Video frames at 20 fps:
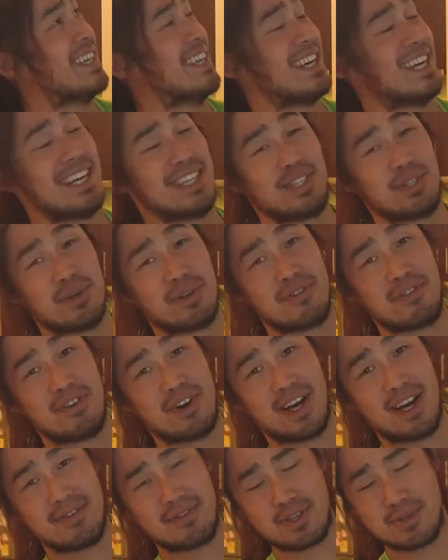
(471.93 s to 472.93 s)
I'm doing
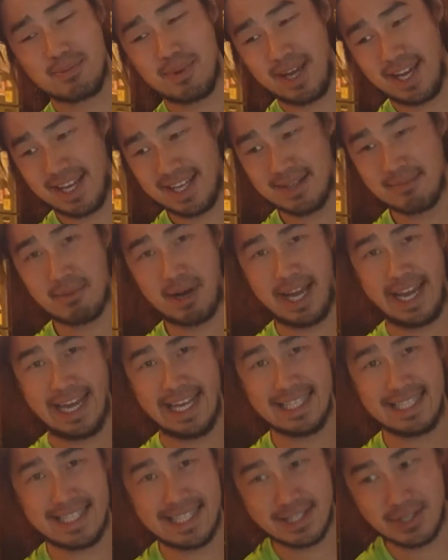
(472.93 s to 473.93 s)
5 because my
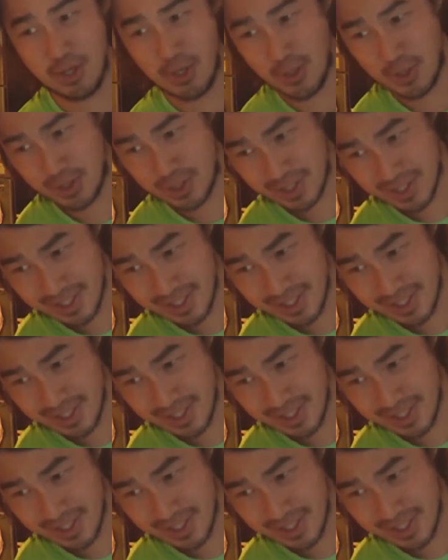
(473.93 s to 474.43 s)
handsies hurt.